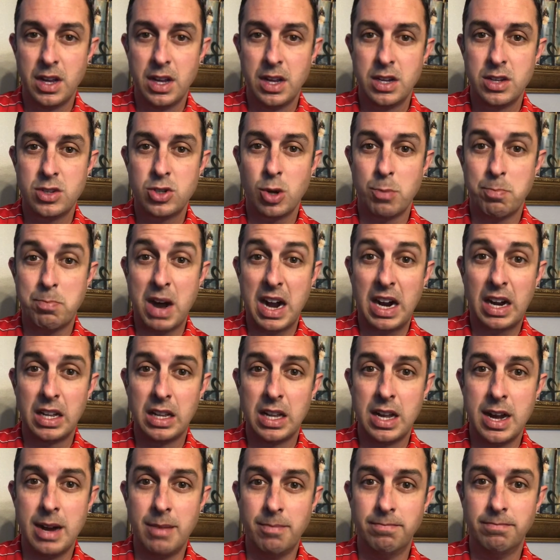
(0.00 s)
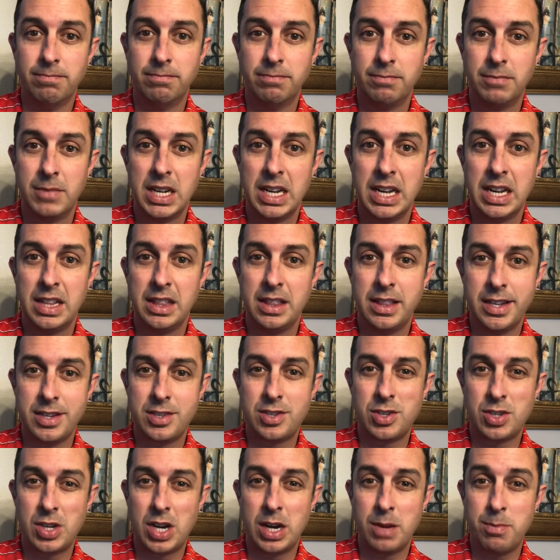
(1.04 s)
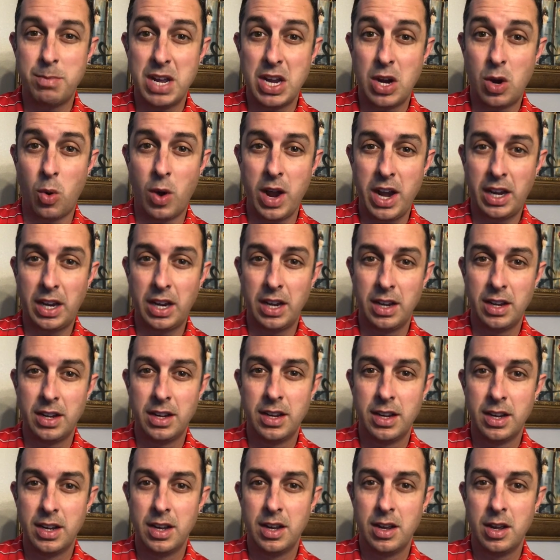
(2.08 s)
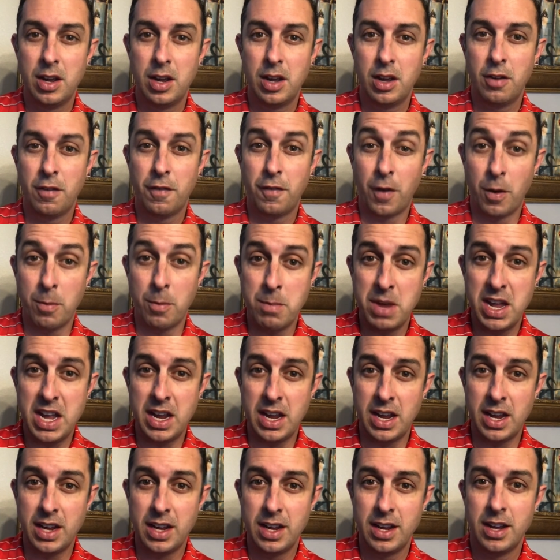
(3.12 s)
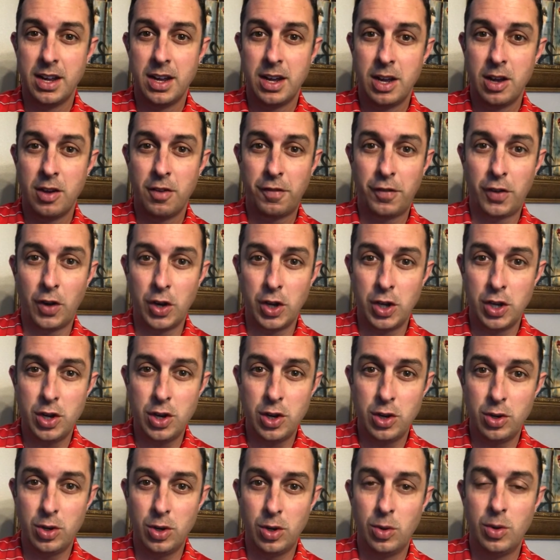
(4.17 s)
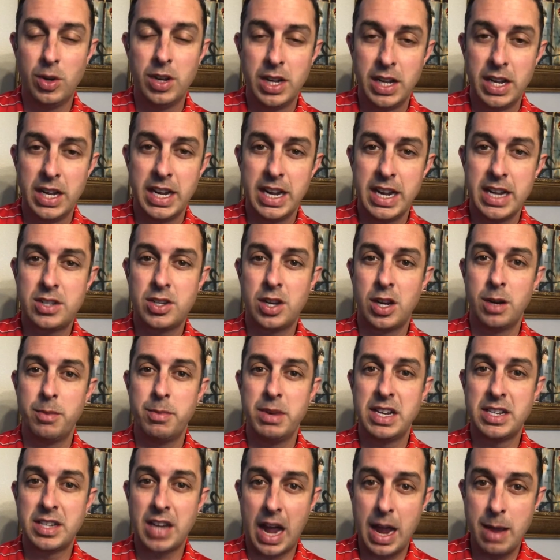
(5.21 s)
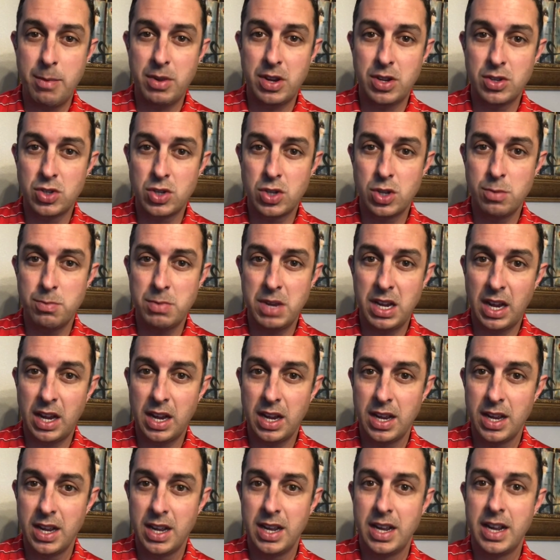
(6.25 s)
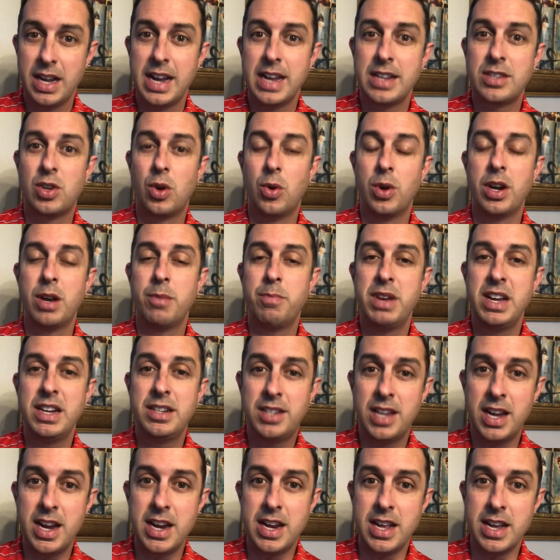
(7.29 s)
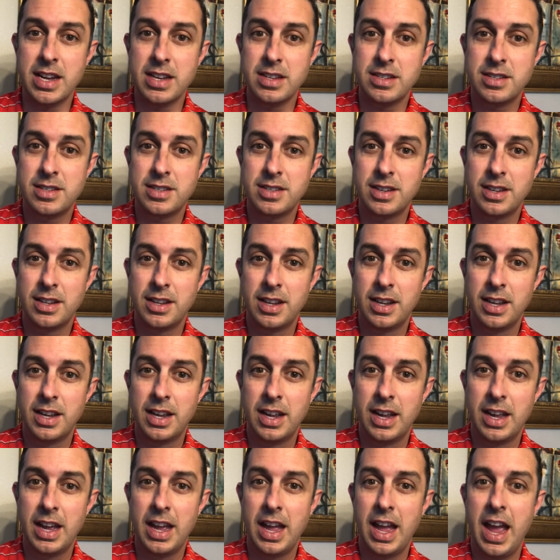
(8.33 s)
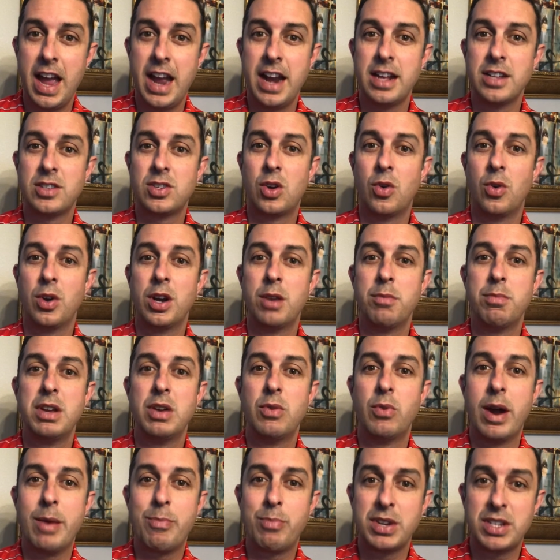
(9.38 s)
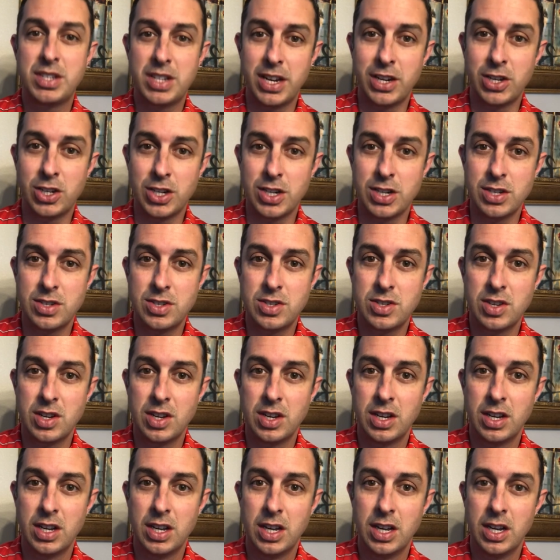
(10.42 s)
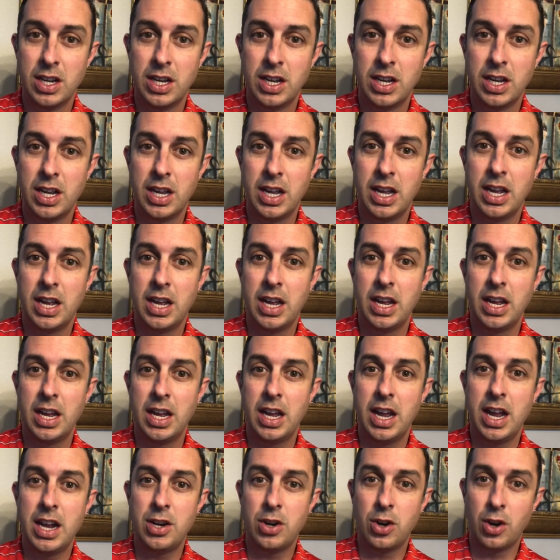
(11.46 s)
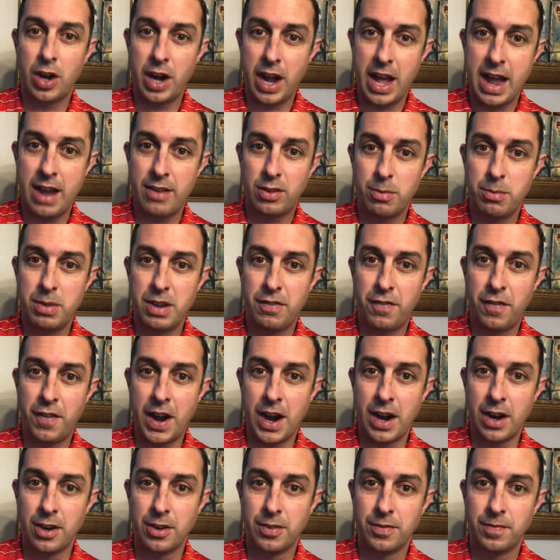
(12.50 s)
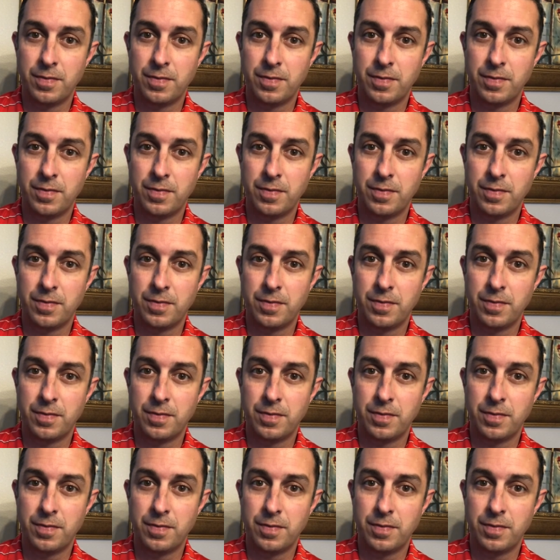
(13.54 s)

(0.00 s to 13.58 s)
So buckle up. This is gonna be quick. For me, for you, it's gonna be time consuming, it's going to be tedious, and it's going to be repetitious, and you're gonna have to be fair.